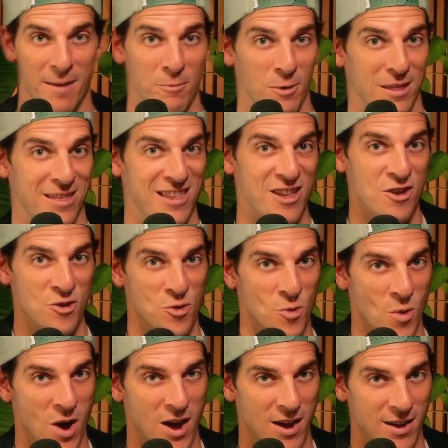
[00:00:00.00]
I'm with
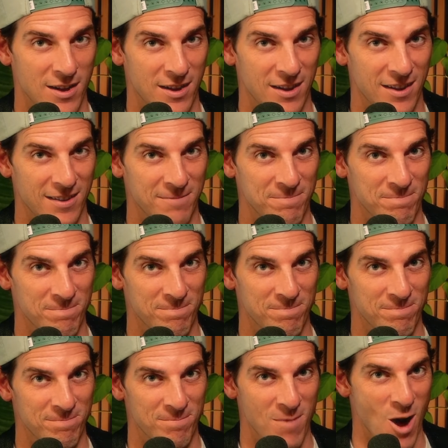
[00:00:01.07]
you
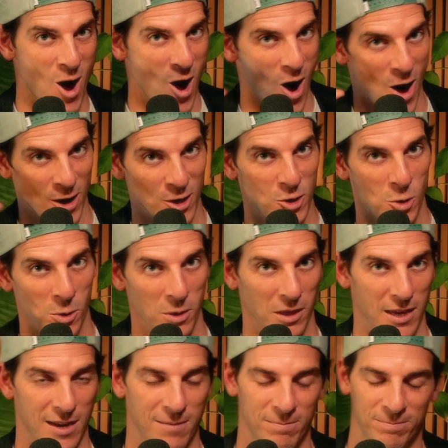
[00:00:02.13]

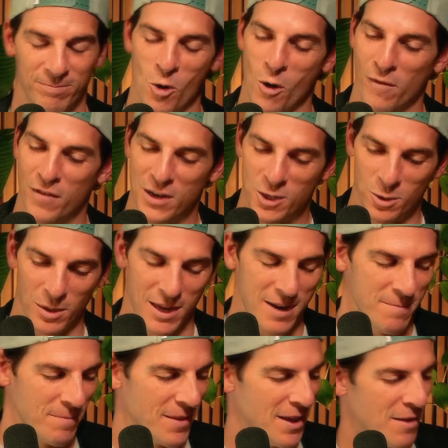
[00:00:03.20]
auditorily or
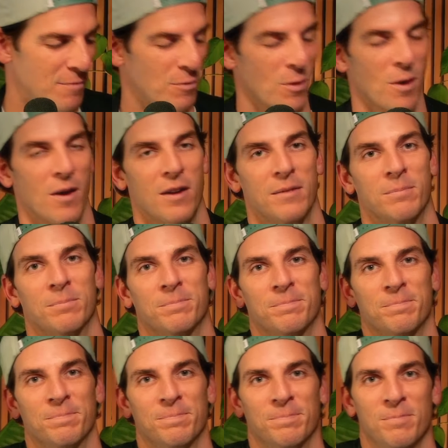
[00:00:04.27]
visually, if we're on
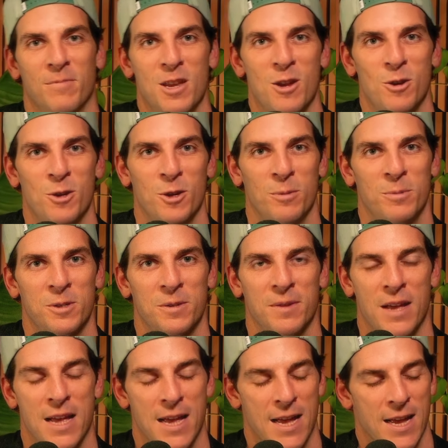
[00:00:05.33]
the YouTubes.
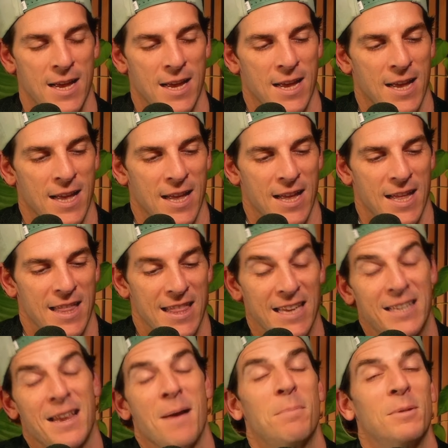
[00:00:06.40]

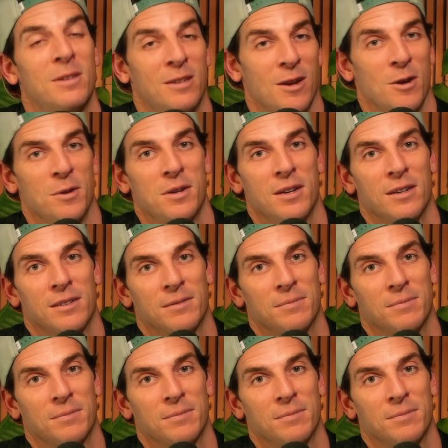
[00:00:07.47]
This episode,